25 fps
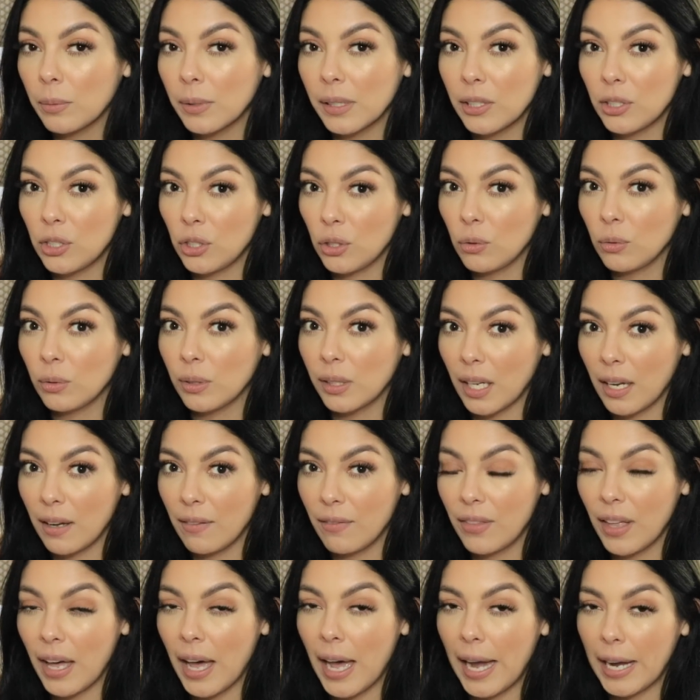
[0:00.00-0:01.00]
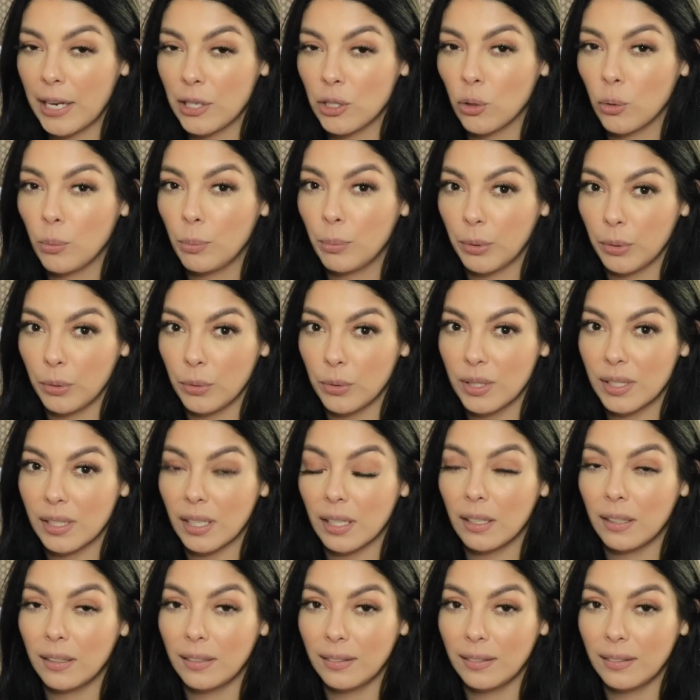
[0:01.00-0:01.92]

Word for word: really do love the Hydro Boost